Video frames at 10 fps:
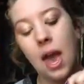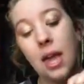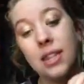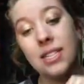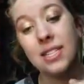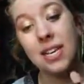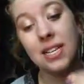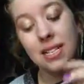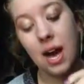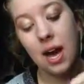And this
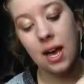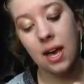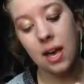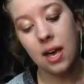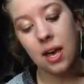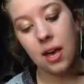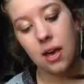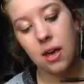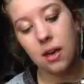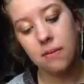is eye
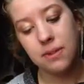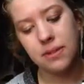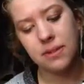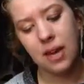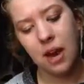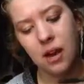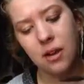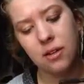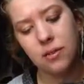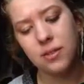mascara.
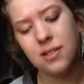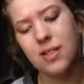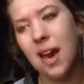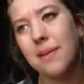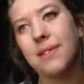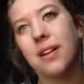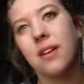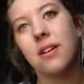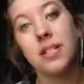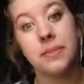No one says eye
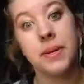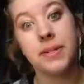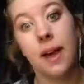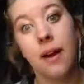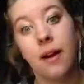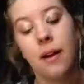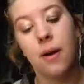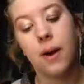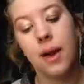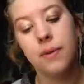mascara. It's mascara.
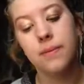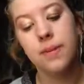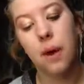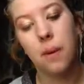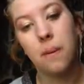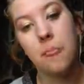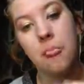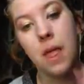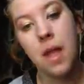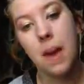Okay, so,
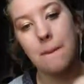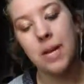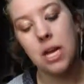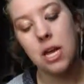yep.